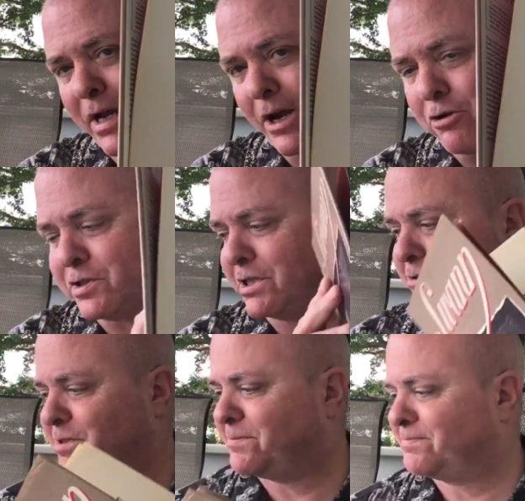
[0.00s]
by Carol
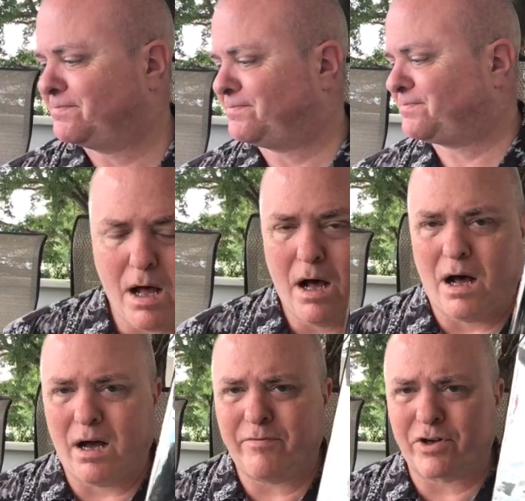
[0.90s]
Shields.
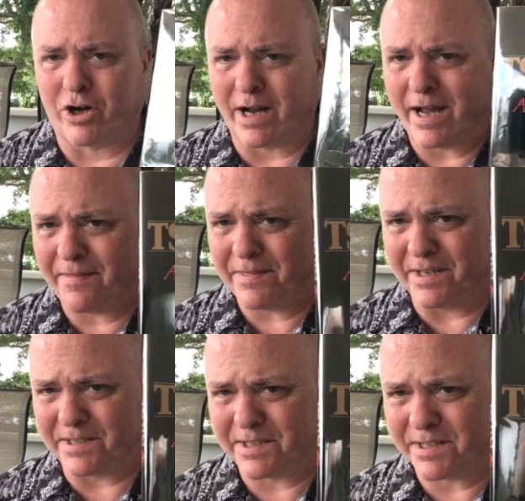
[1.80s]
I forgot I had
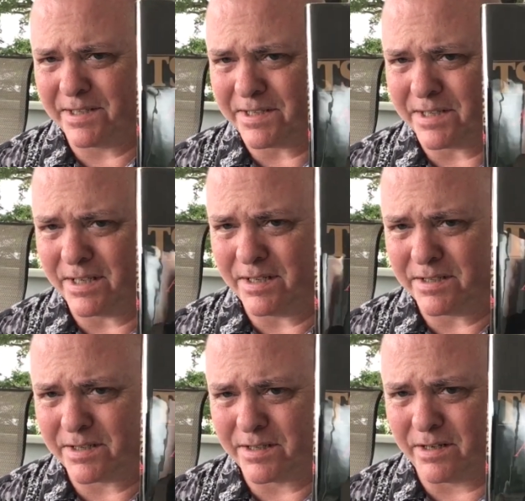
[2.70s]
this. This
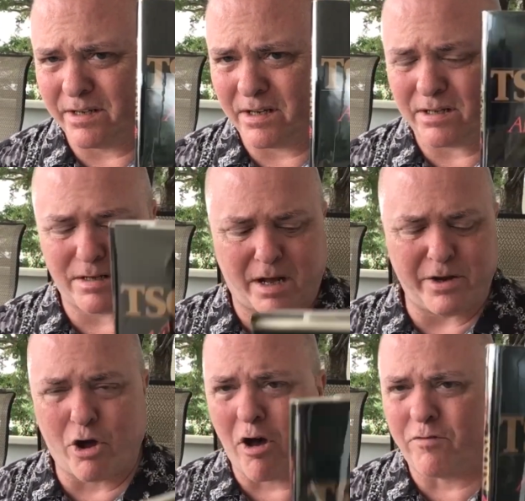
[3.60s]
is the a
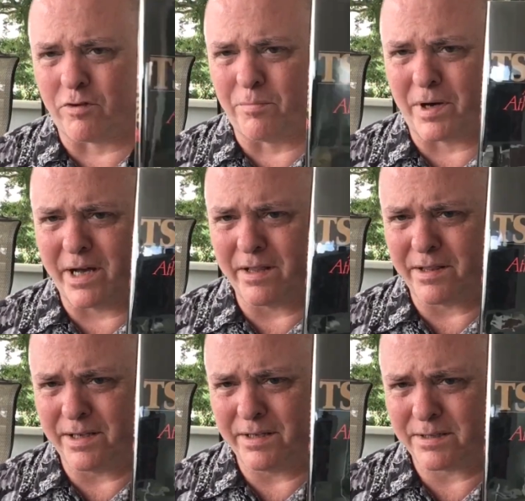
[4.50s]
novel by
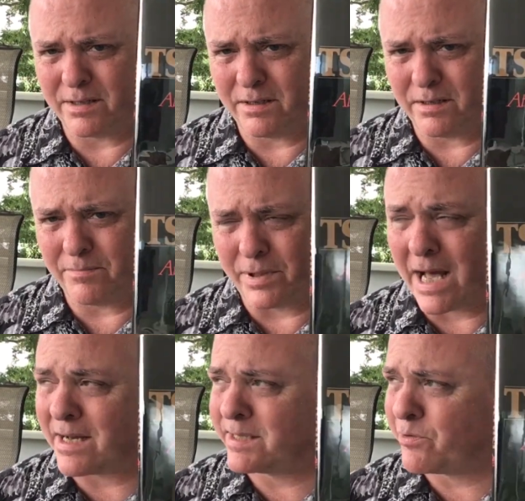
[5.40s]
the uh,
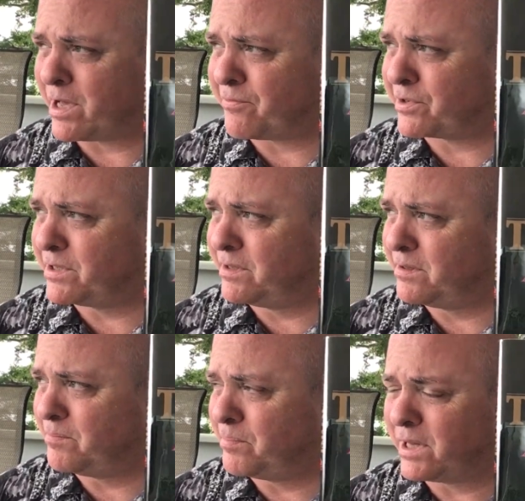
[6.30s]
black South
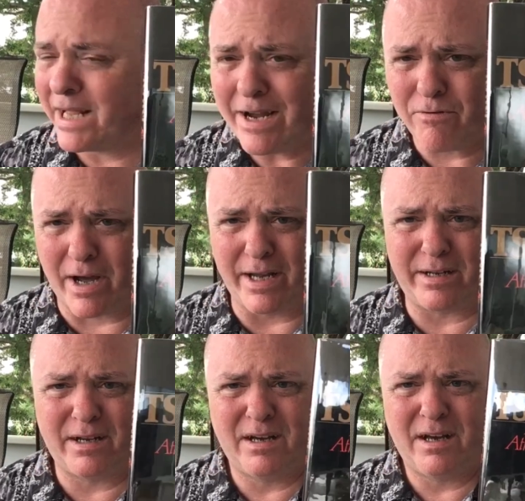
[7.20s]
African
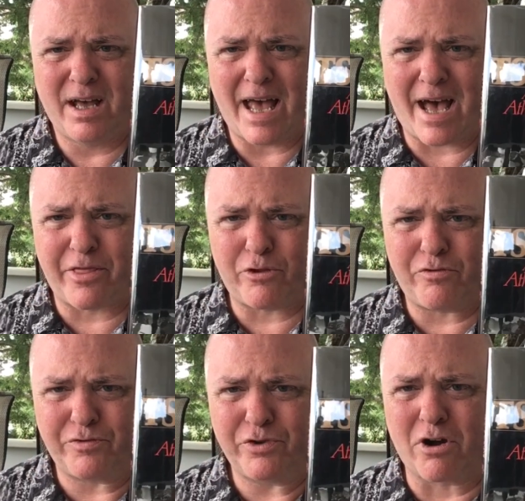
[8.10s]
playwright Athol
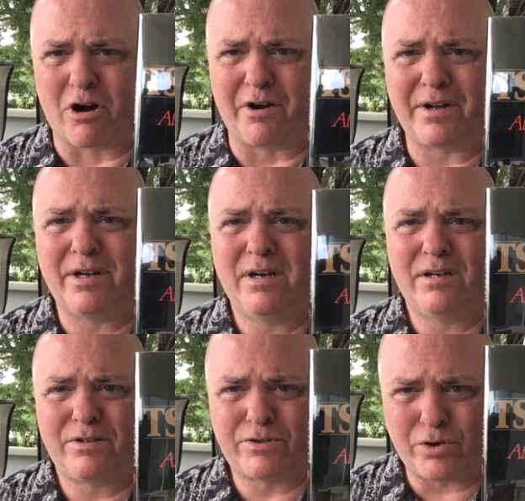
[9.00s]
Fugard,
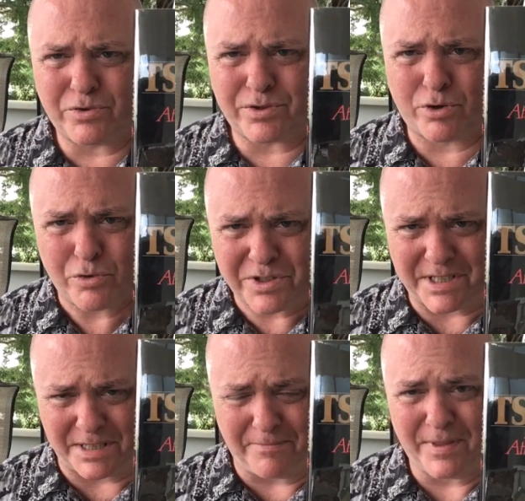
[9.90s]

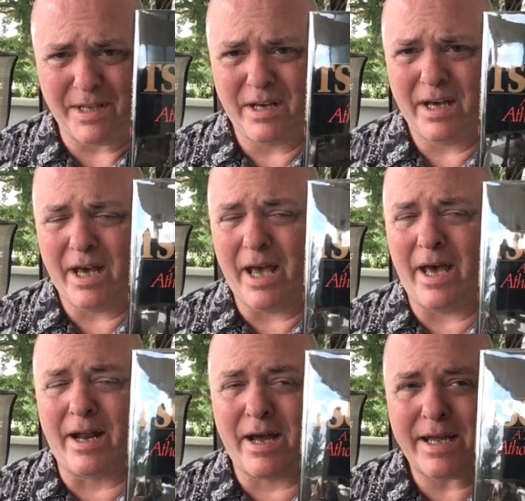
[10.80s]
Tsotsi.
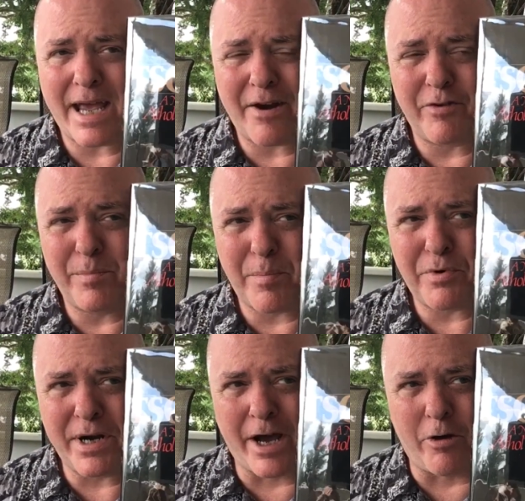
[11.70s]
And I can't
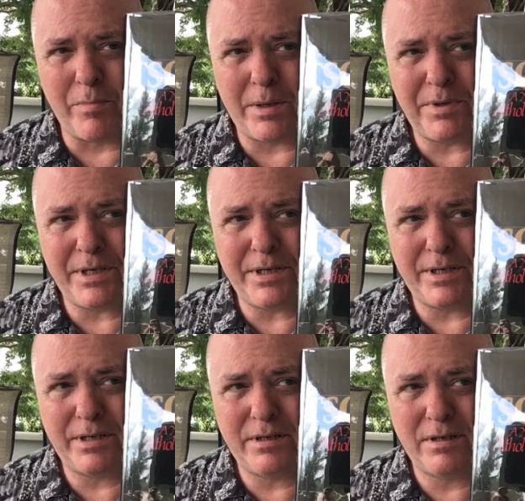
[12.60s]
remember now, maybe